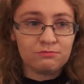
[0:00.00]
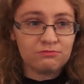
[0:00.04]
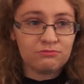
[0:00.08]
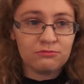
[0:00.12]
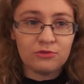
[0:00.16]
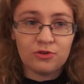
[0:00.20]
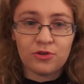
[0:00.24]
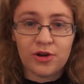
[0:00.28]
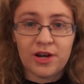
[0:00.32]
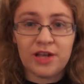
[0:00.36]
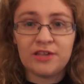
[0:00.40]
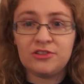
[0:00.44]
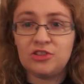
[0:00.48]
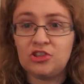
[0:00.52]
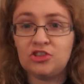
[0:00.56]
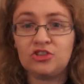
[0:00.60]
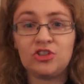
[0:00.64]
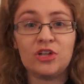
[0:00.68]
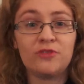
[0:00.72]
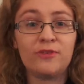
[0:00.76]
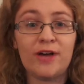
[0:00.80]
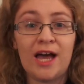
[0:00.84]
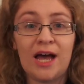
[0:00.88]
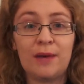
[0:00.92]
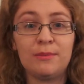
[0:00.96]
Crazy
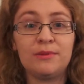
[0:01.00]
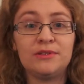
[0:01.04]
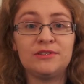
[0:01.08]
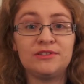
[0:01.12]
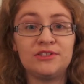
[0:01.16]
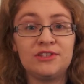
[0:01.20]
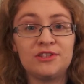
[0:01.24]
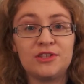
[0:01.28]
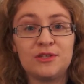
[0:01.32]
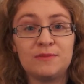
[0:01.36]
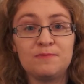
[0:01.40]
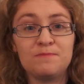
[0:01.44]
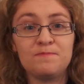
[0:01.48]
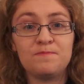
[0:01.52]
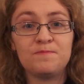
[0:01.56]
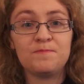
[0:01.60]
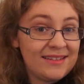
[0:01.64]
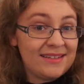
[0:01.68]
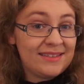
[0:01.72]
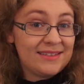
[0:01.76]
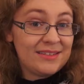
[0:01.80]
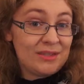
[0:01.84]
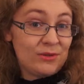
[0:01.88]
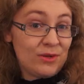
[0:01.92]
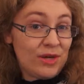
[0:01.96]
stuff happens in them.
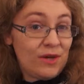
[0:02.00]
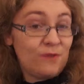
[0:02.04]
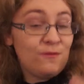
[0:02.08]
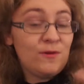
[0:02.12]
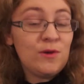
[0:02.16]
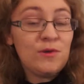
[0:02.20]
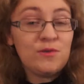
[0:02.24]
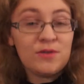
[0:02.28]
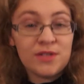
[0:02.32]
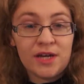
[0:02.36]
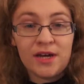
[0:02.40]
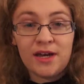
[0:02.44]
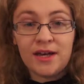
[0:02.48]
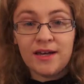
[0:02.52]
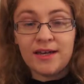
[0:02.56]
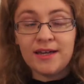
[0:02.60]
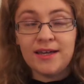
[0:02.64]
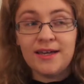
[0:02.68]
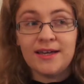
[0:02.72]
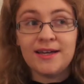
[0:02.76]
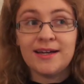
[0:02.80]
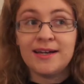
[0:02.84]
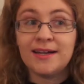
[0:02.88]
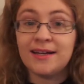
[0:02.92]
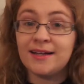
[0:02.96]
So if you
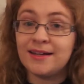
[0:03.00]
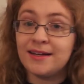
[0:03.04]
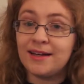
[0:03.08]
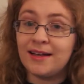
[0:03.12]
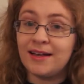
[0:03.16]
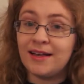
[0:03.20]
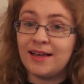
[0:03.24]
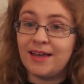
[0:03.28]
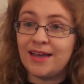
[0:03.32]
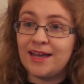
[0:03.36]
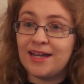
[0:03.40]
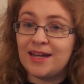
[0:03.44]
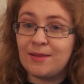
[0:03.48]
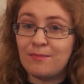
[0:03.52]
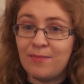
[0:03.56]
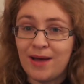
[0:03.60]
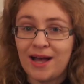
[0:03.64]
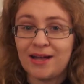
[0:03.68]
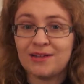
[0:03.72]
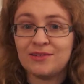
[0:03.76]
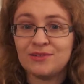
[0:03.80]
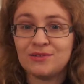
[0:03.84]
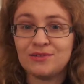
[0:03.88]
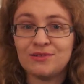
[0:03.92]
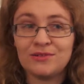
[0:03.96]
die in a
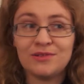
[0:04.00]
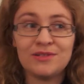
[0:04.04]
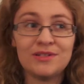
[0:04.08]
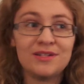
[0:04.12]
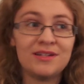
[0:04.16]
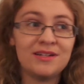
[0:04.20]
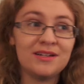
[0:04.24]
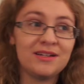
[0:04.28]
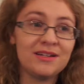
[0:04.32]
battle,